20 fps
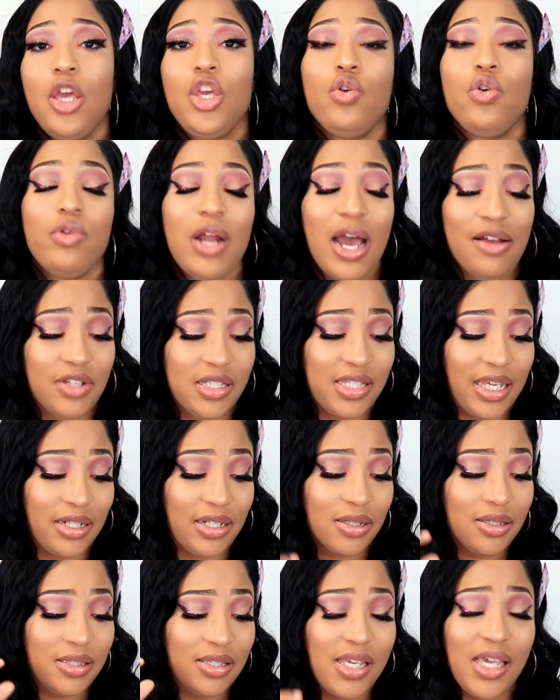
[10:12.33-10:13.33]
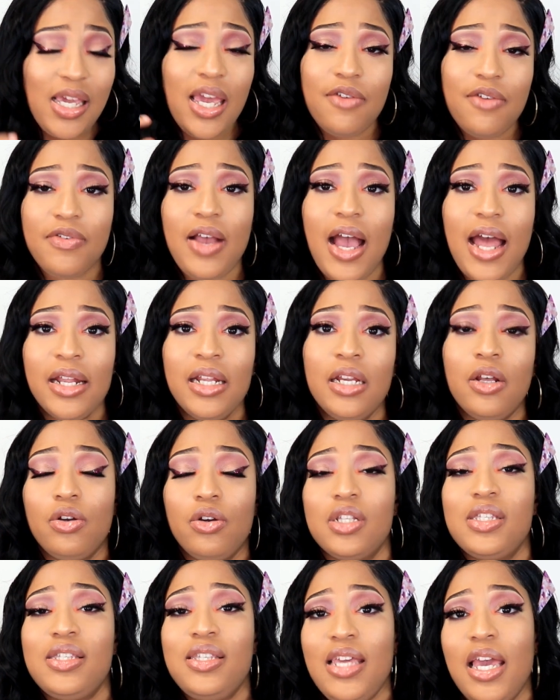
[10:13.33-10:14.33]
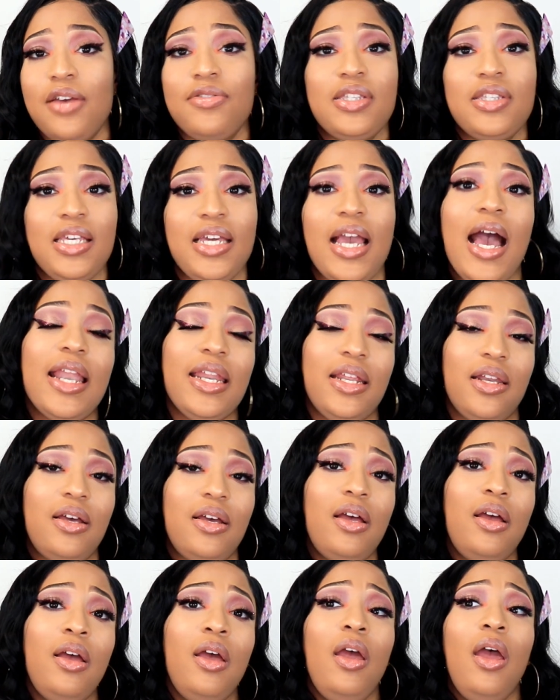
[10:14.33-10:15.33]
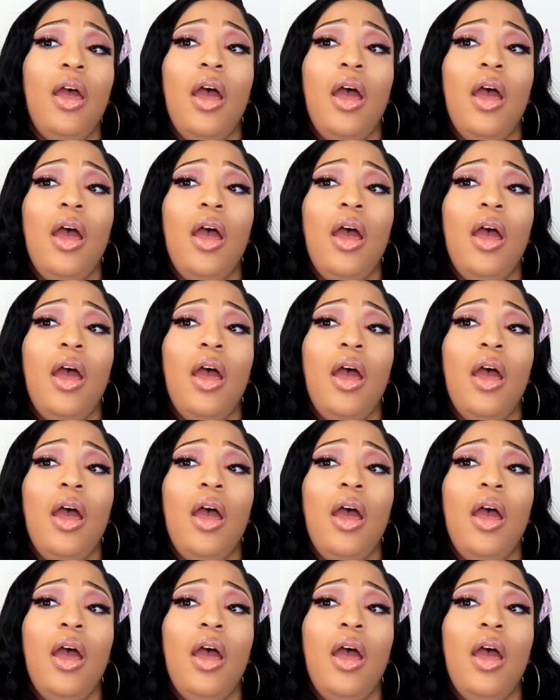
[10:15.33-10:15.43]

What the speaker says: You would have to take the TEF Canada or the TFC Canada,